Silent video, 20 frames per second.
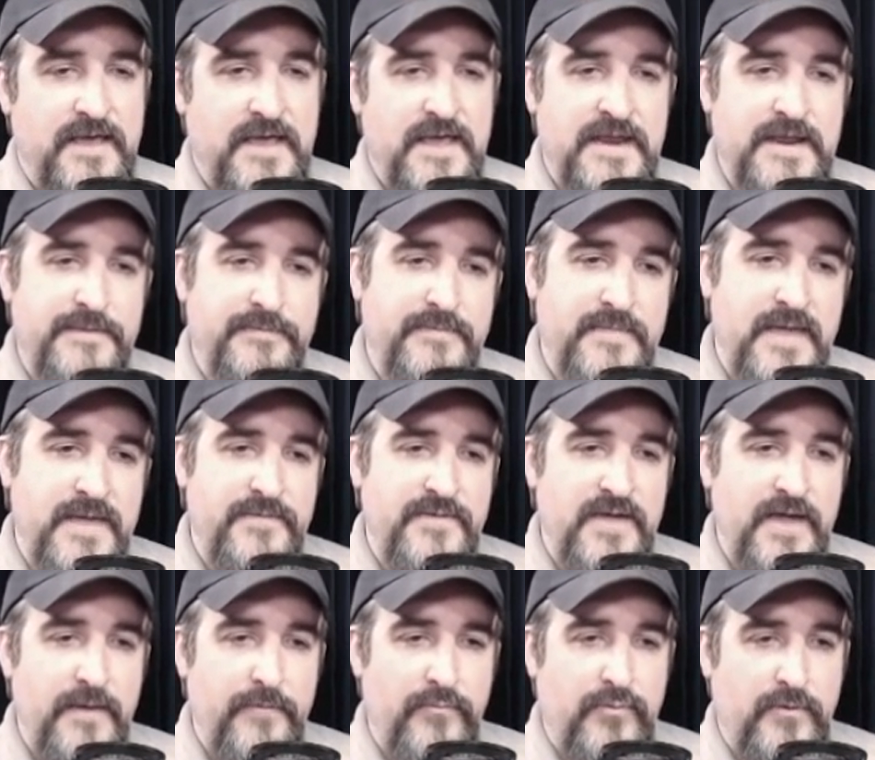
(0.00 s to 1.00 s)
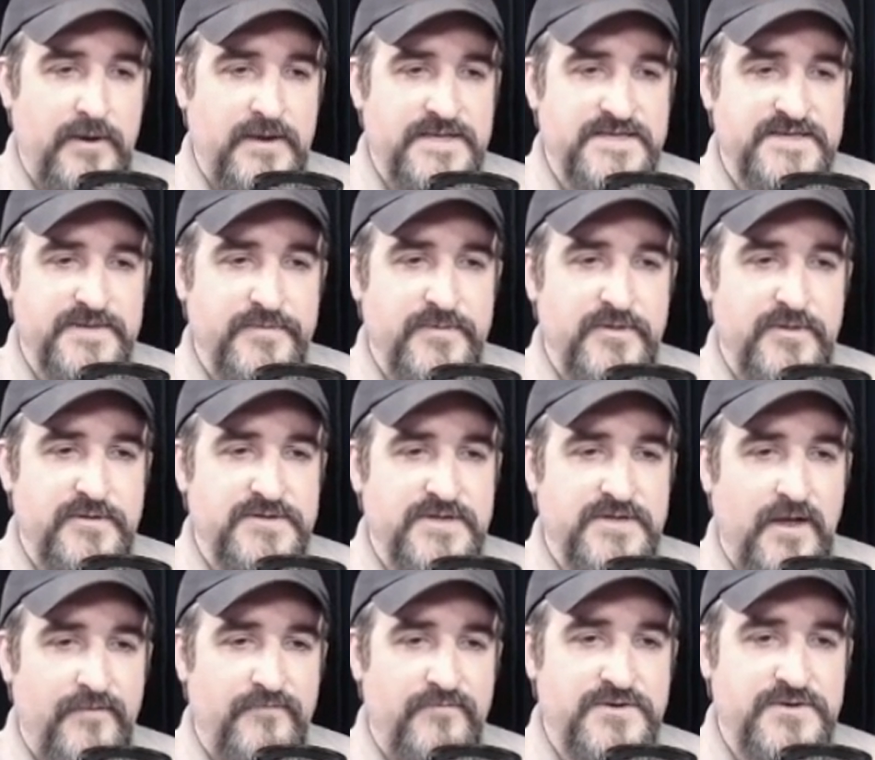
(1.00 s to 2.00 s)
and then maybe I bring some of those
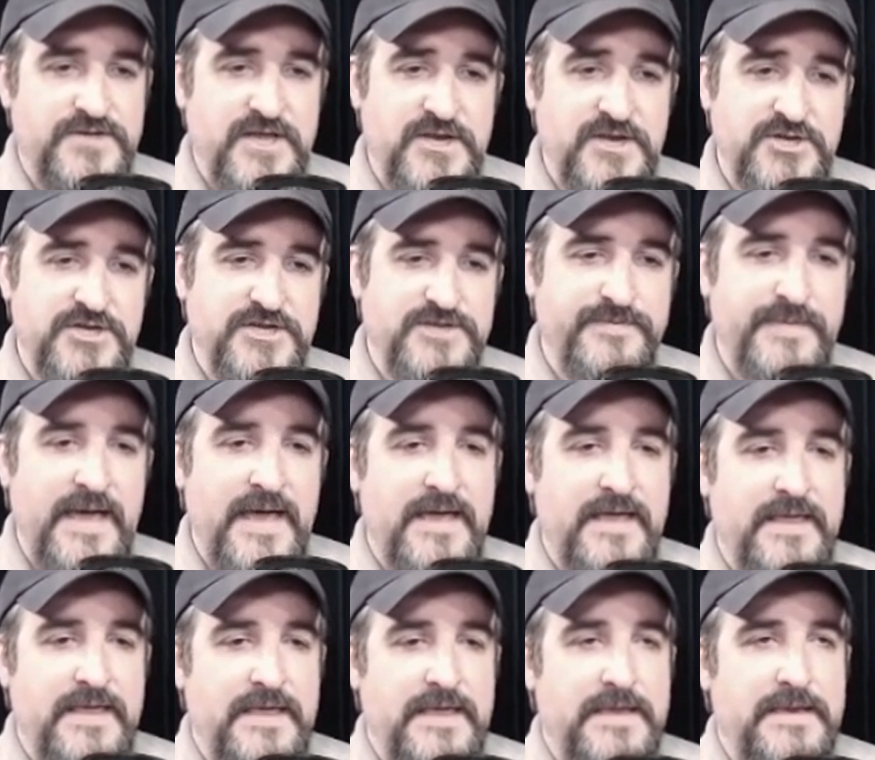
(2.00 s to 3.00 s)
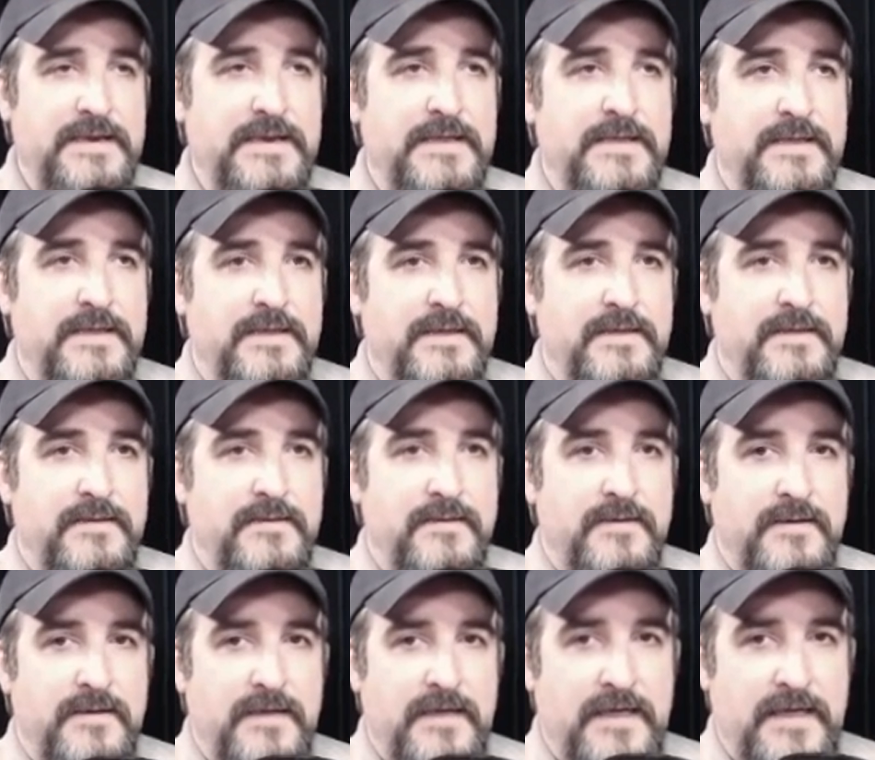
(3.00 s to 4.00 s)
conversations back in
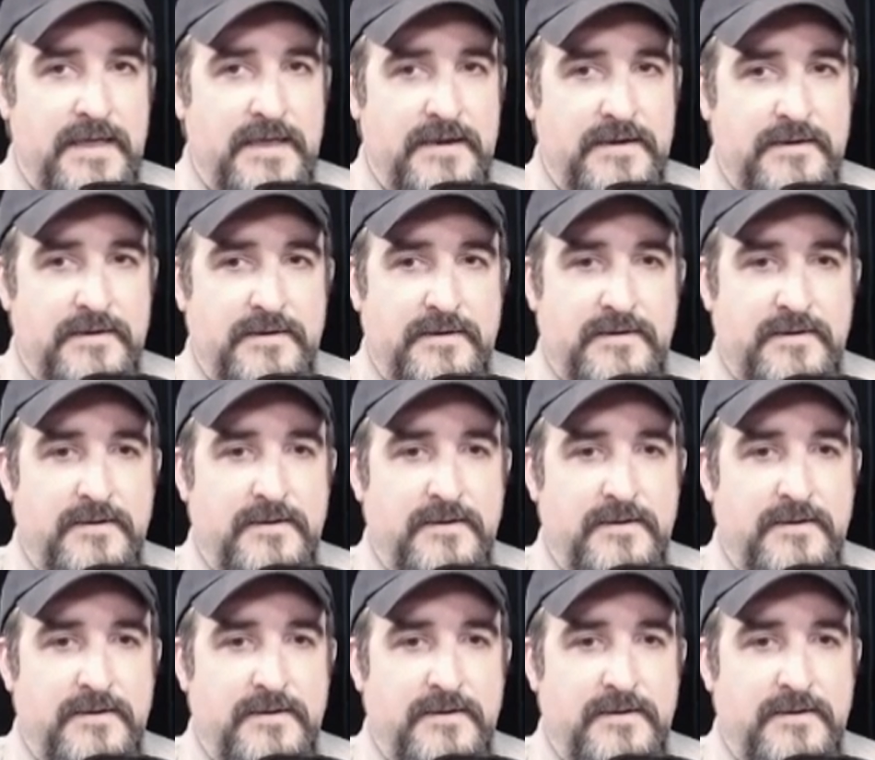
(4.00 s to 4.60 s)
and